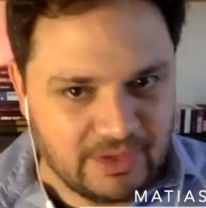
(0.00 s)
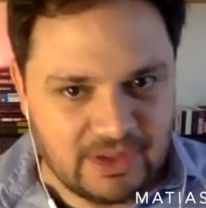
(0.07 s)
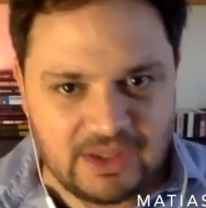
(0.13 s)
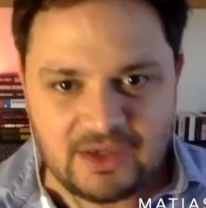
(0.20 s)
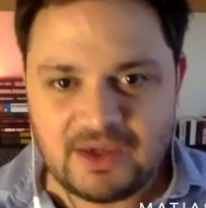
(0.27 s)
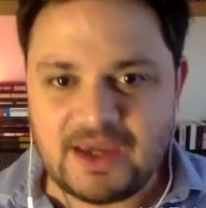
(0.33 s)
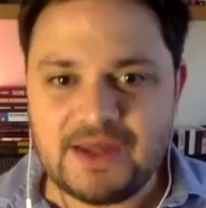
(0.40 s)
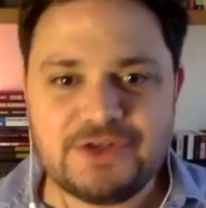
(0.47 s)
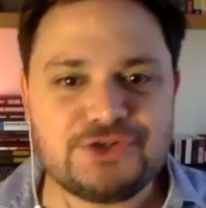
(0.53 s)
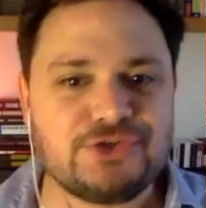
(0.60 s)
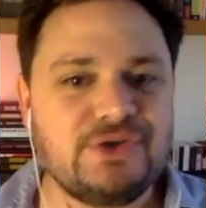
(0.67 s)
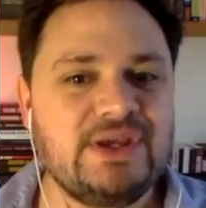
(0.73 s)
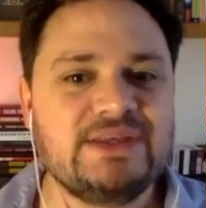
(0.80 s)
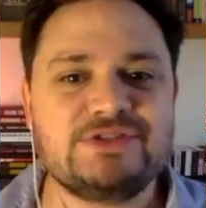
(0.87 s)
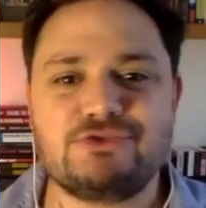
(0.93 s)
in
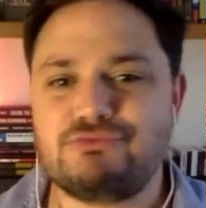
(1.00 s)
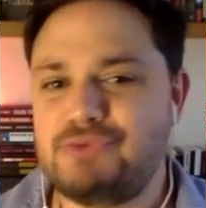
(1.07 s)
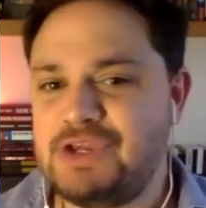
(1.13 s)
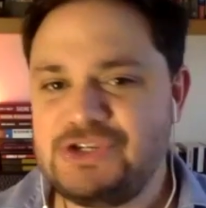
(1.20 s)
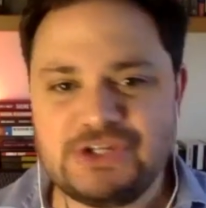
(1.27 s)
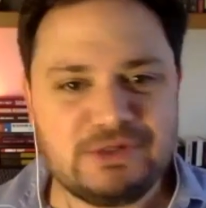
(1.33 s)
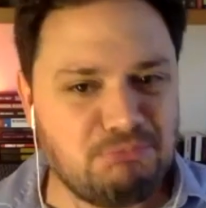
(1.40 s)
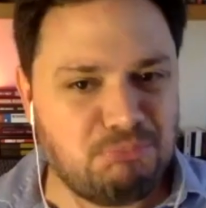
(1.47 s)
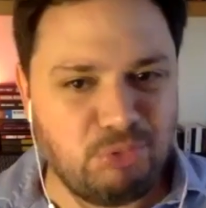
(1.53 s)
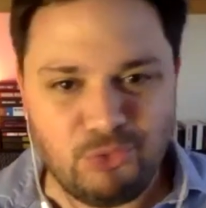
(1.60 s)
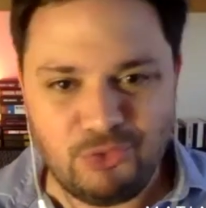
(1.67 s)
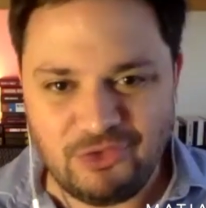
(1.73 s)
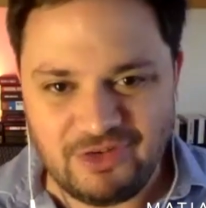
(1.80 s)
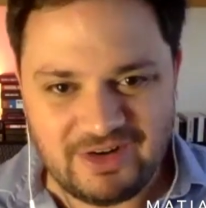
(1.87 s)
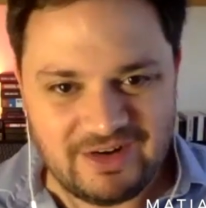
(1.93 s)
countries rich and
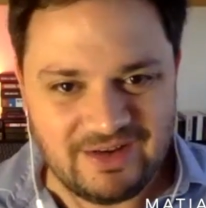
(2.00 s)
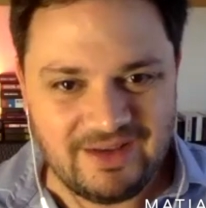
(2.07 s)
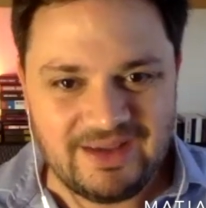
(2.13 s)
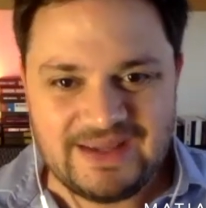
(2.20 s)
poor,